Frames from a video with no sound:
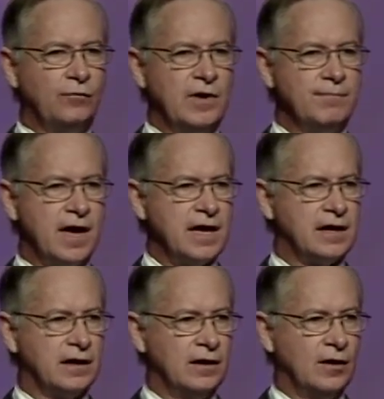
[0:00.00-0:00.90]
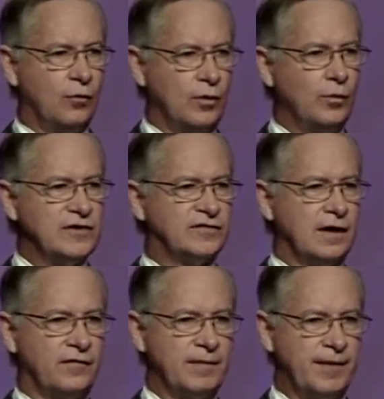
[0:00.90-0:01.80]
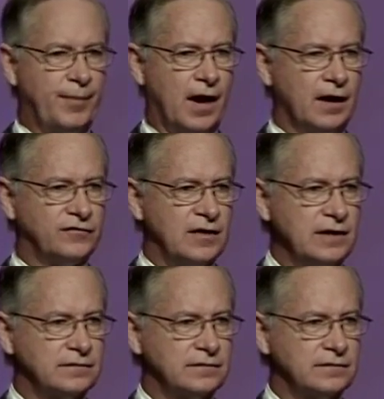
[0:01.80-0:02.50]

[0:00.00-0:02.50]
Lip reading: we make when we sell them a policy.